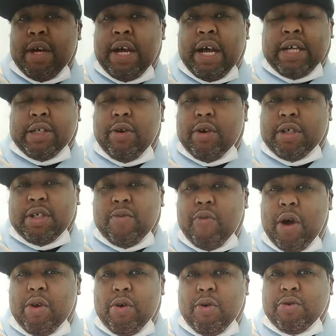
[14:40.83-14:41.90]
As long as
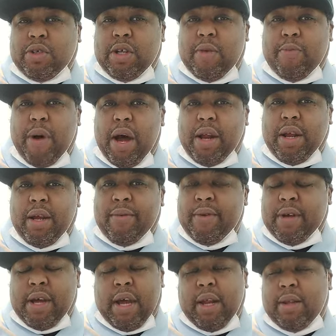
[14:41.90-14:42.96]
somebody goes to the body,
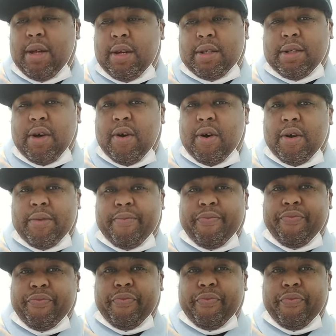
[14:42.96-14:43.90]
Katie Taylor's gone.